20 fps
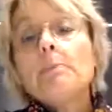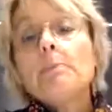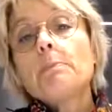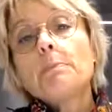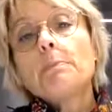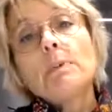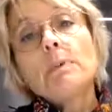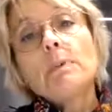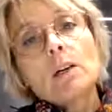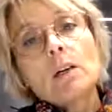
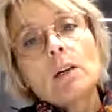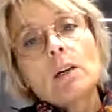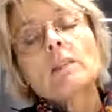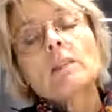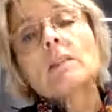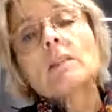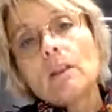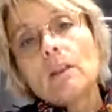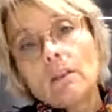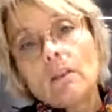because
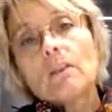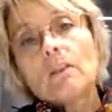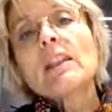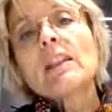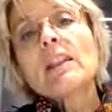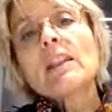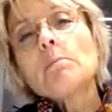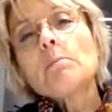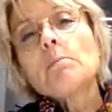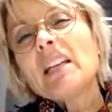they
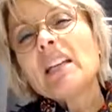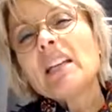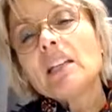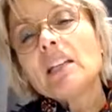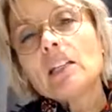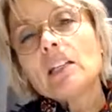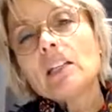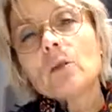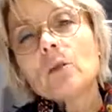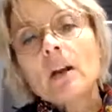may need
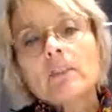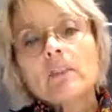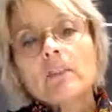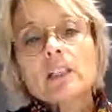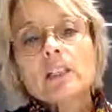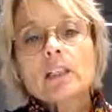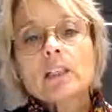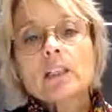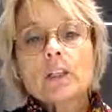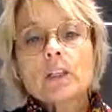to have a
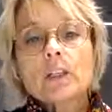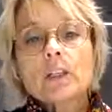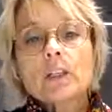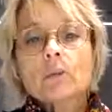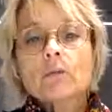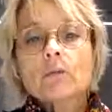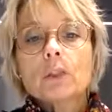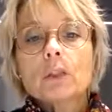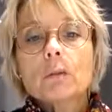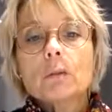serious
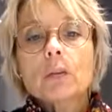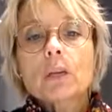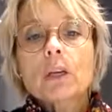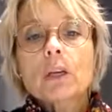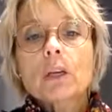overlook.